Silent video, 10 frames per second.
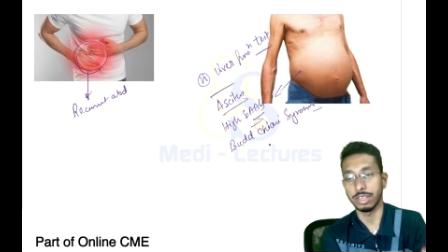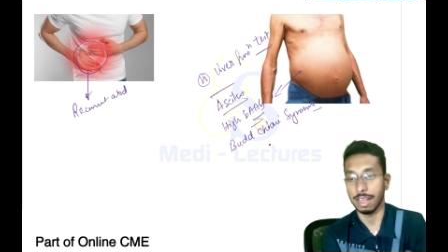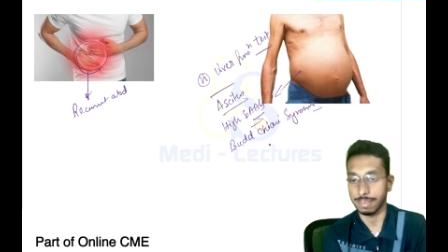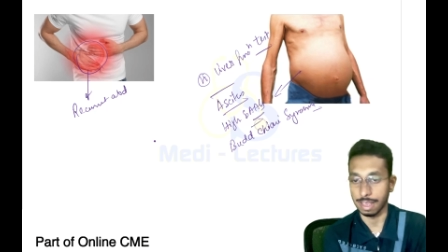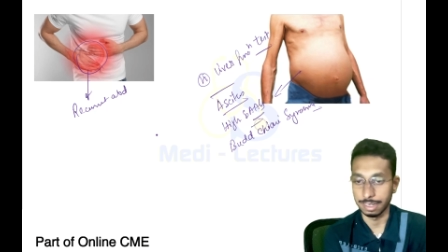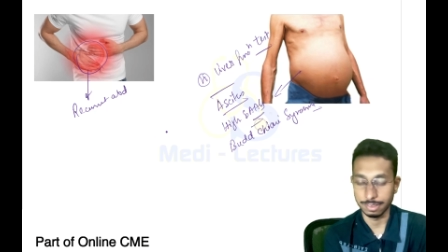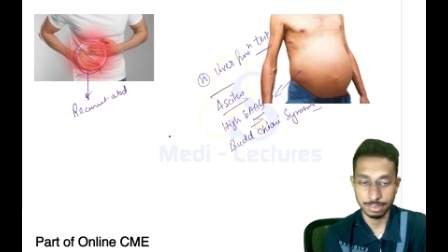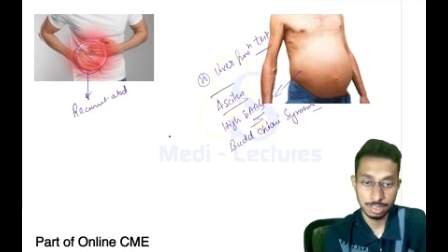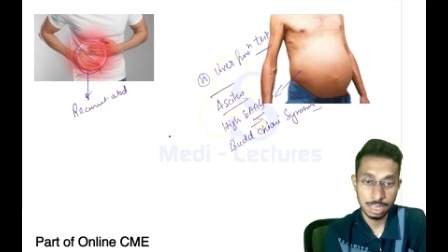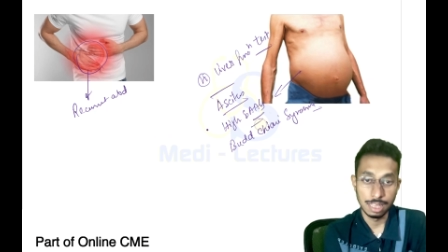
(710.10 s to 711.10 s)
with ascites
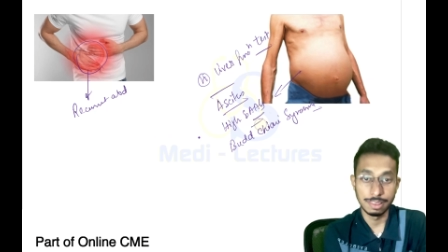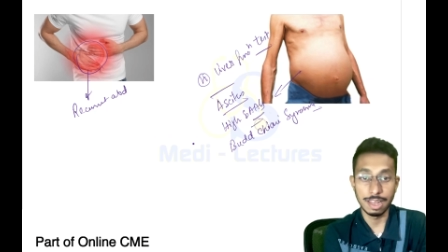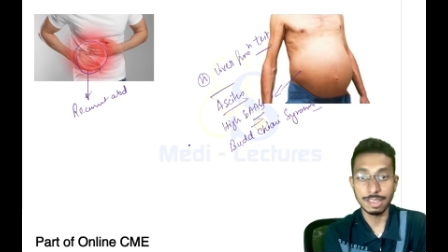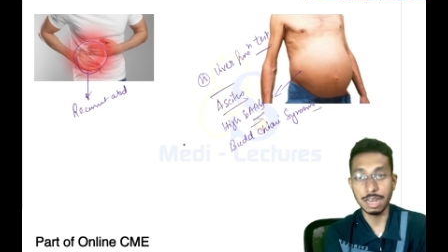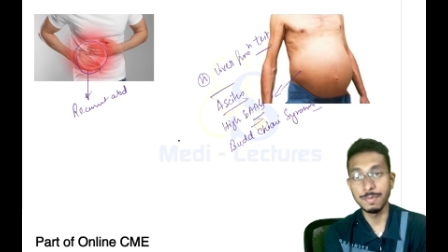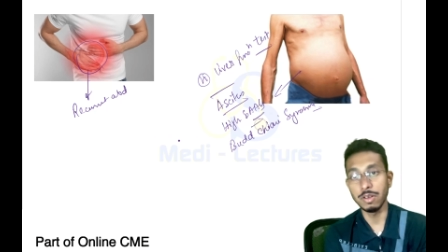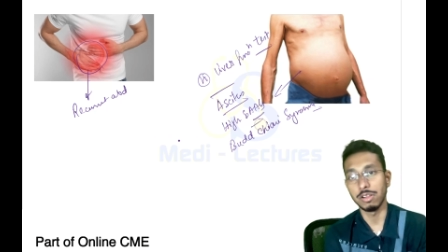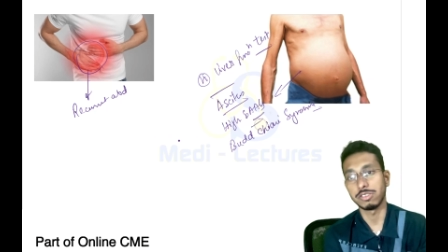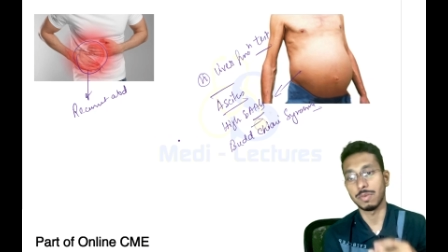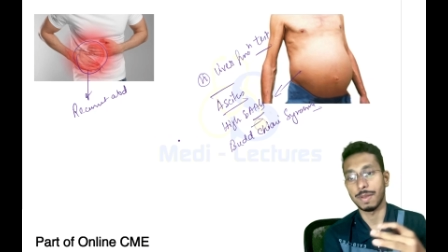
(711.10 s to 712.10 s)
there can be
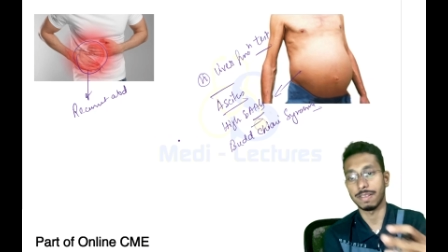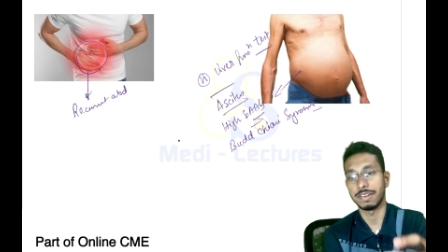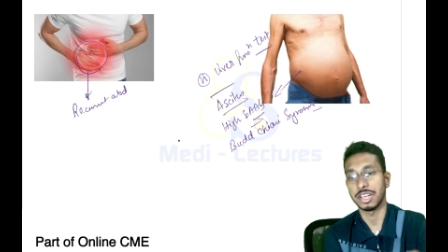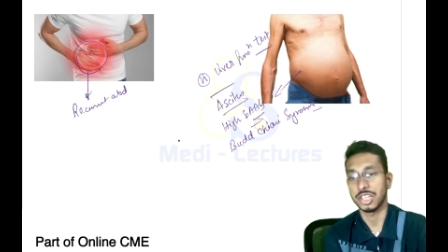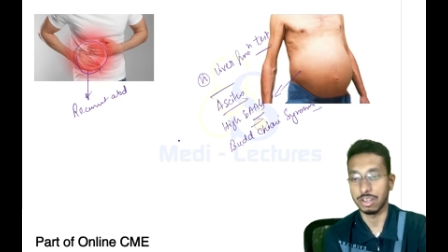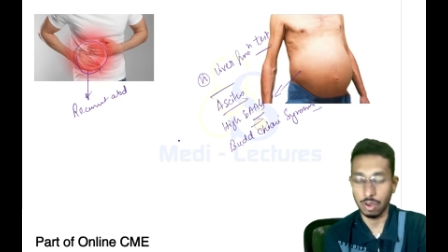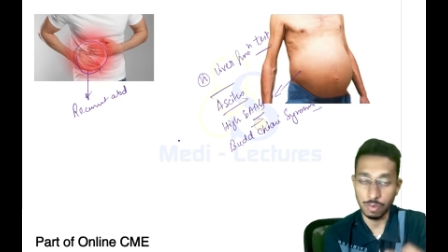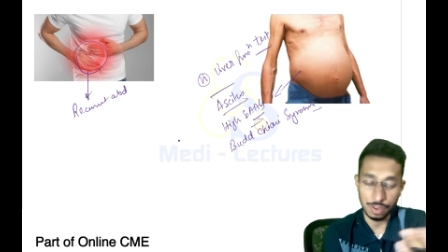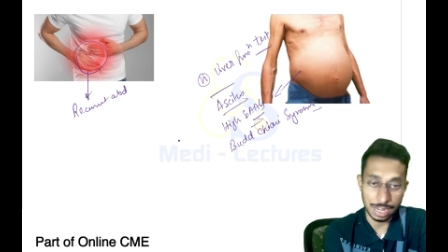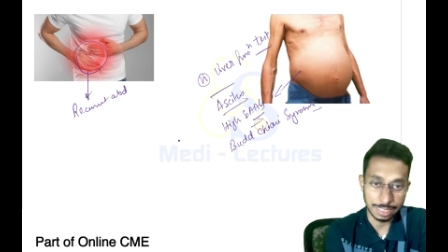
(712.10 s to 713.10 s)
also presentation
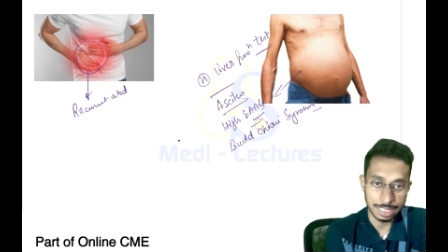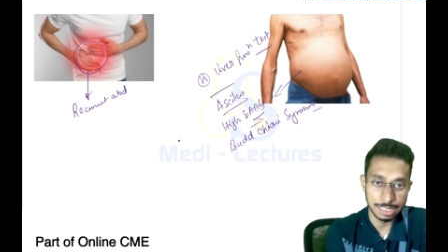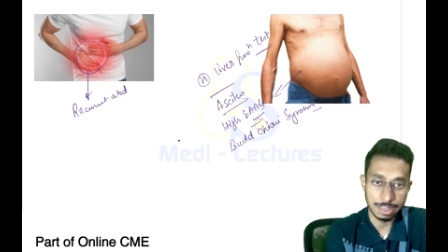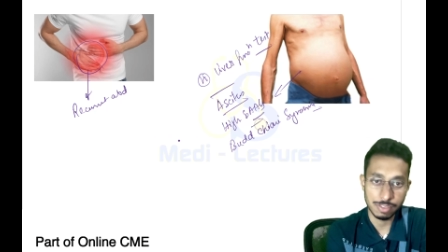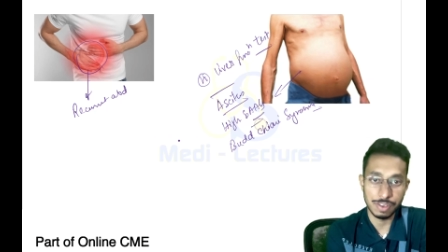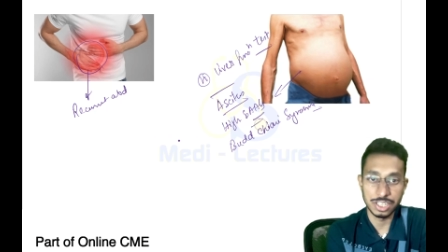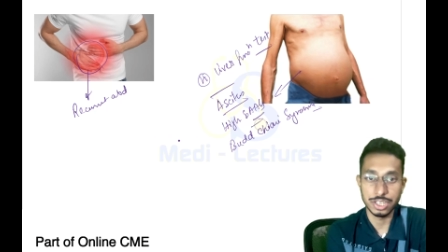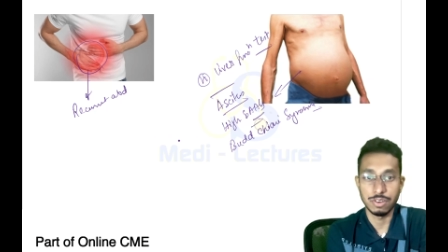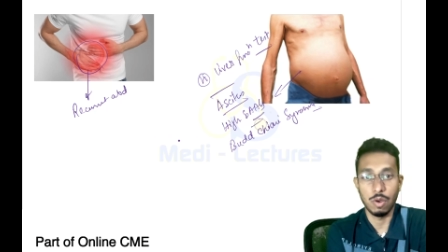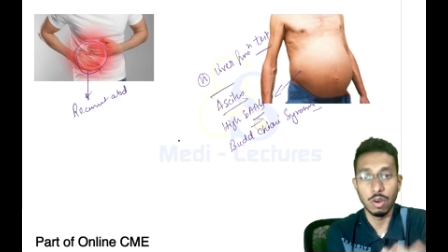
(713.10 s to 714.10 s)
of erectile
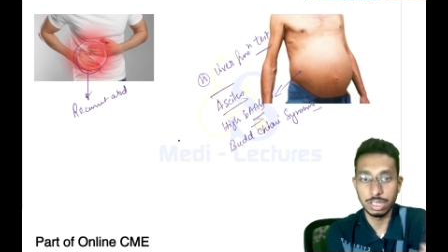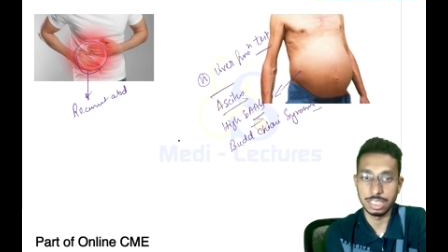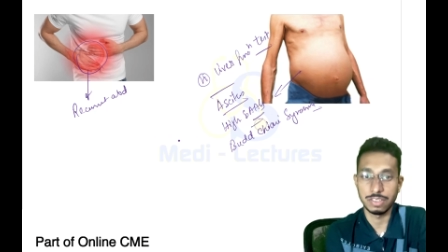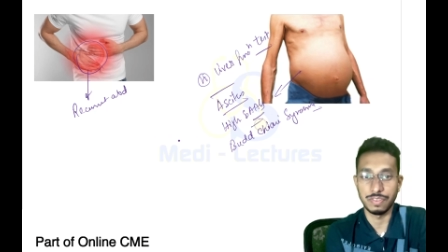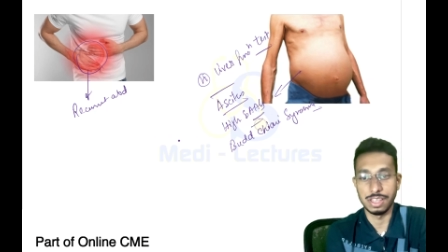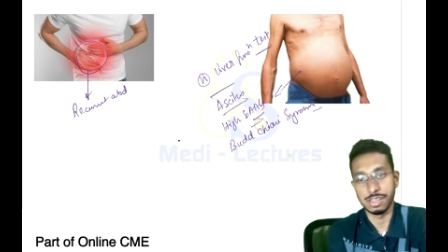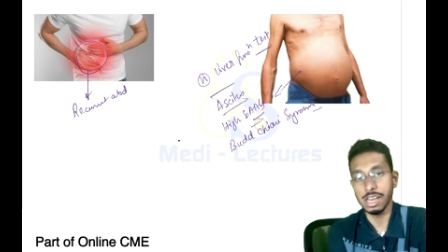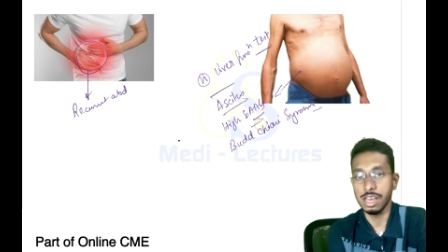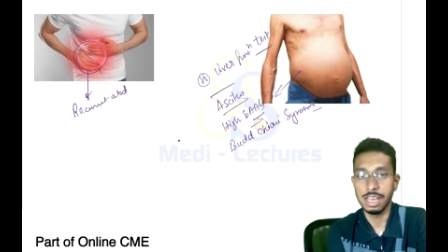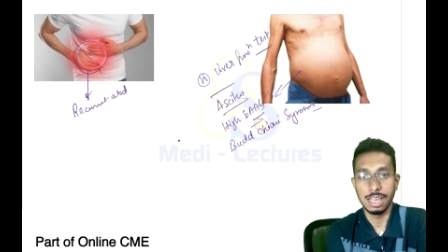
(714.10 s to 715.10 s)
dysfunction or
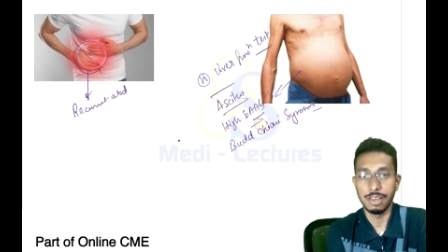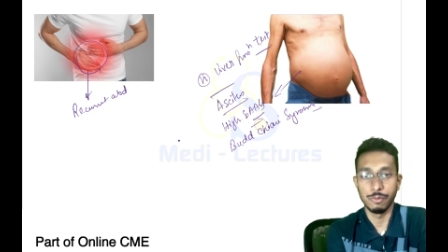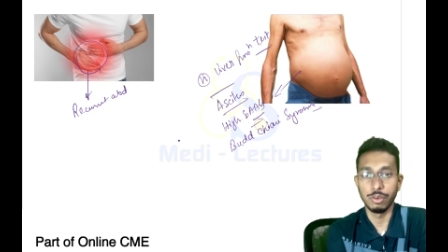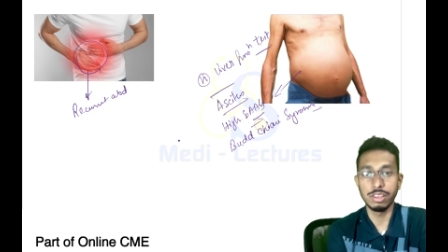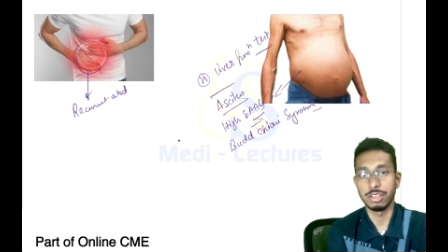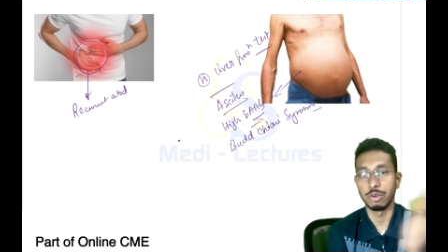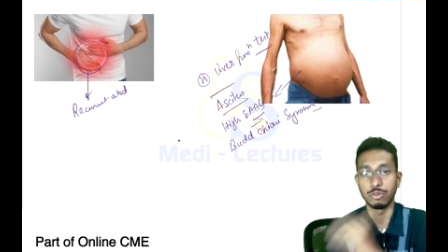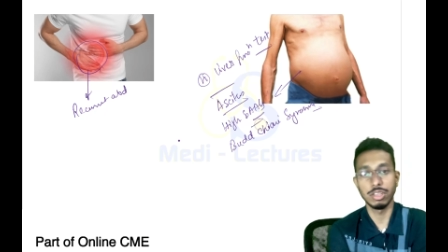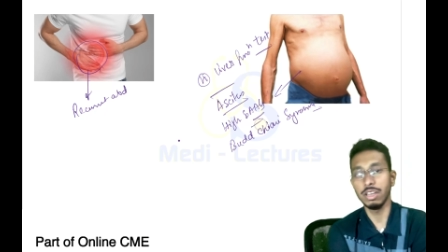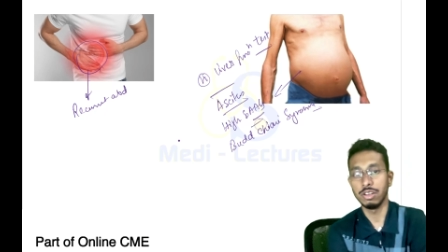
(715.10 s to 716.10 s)
dysphagia with due
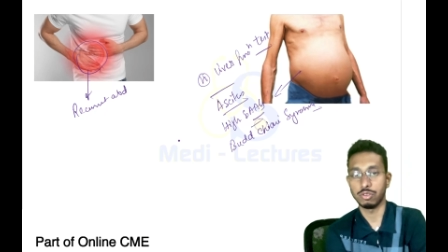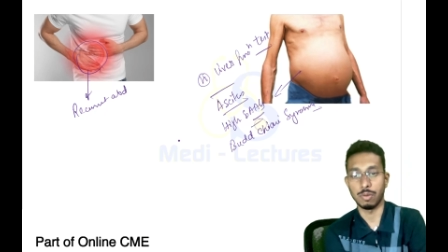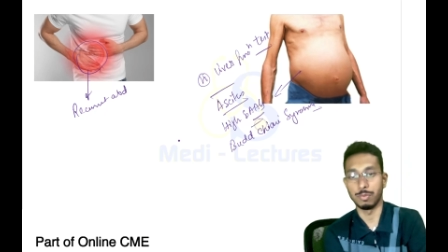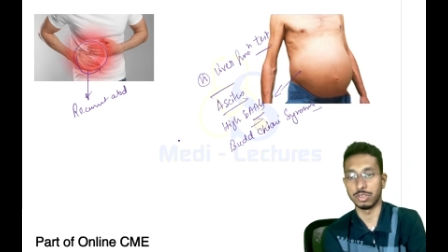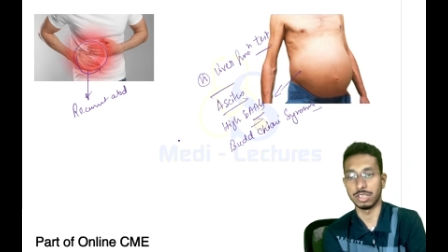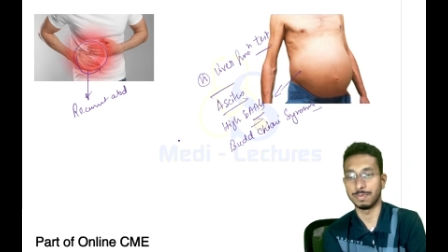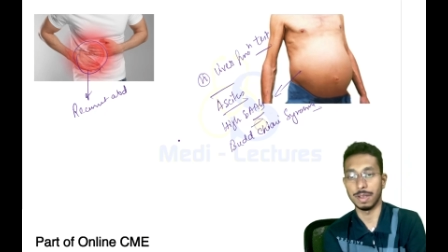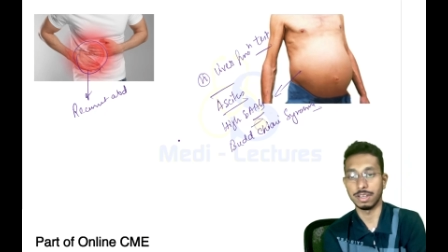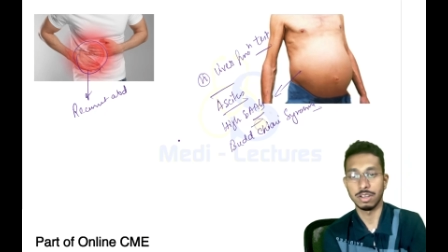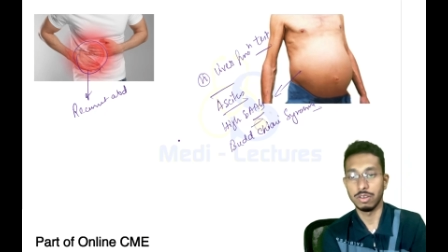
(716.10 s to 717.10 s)
to the thrombosis
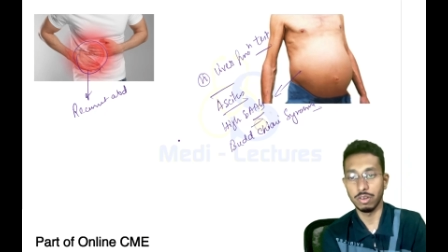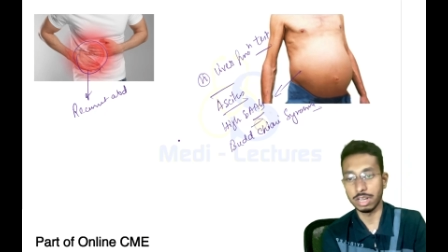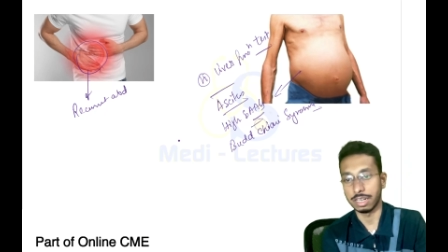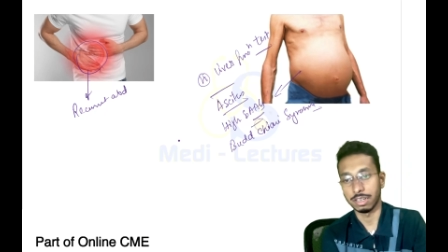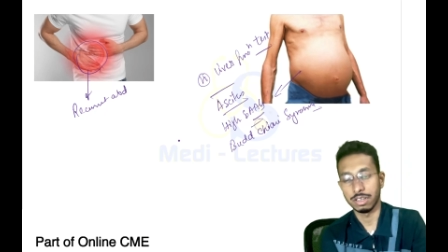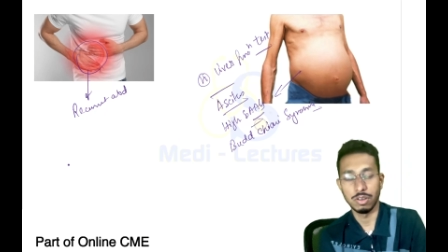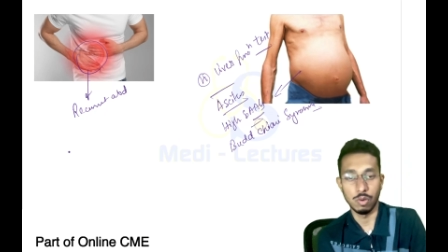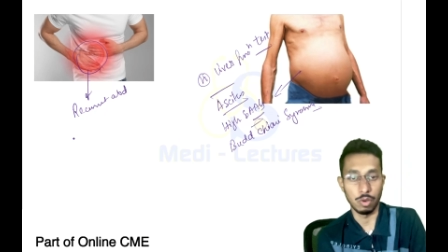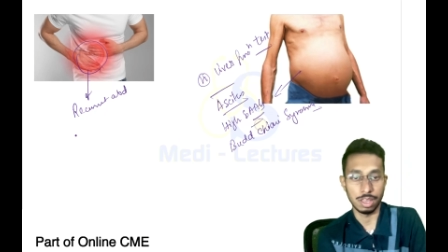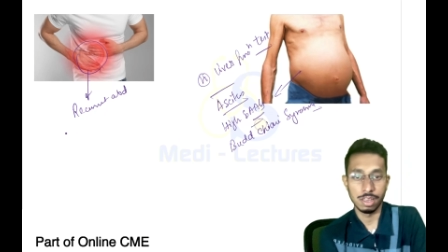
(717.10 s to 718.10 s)
part all right
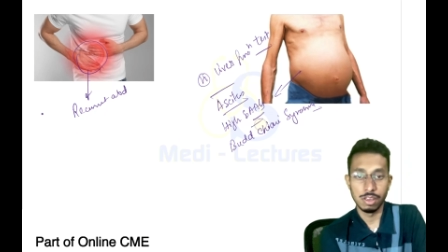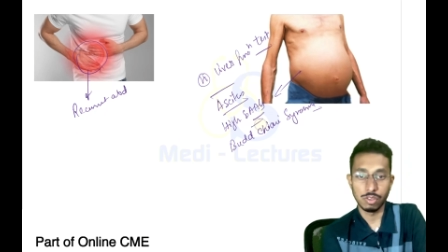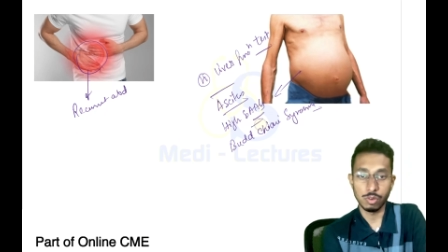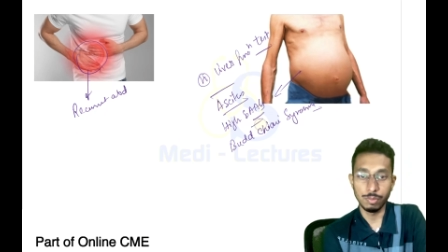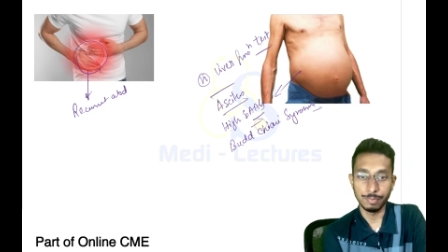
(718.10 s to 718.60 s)
okay so